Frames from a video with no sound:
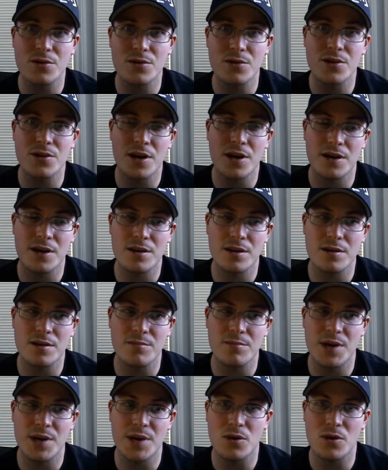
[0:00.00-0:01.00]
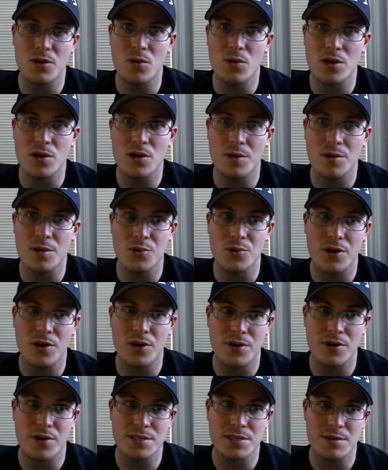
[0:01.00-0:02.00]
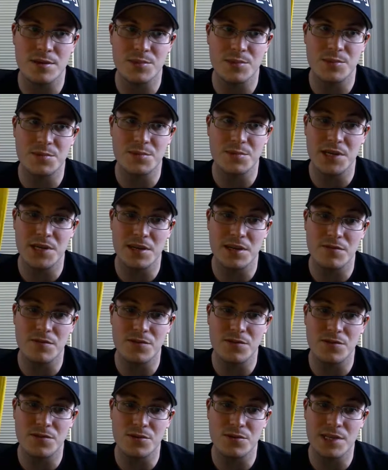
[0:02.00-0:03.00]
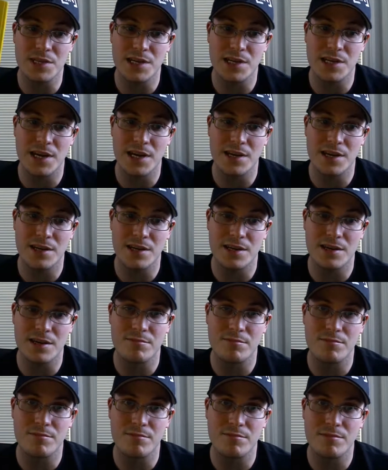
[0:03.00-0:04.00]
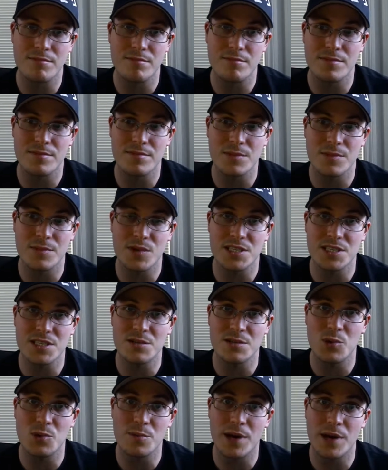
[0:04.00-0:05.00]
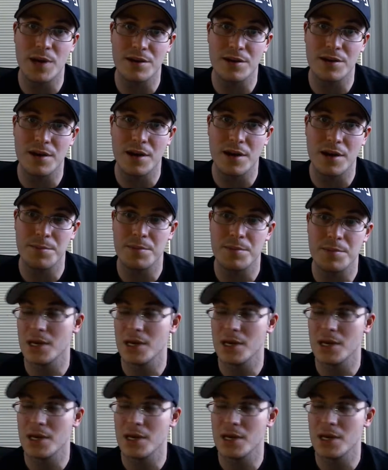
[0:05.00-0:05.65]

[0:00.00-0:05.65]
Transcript: You're not going to make a whole lot of progress and be speaking fluently in any reasonable amount of time.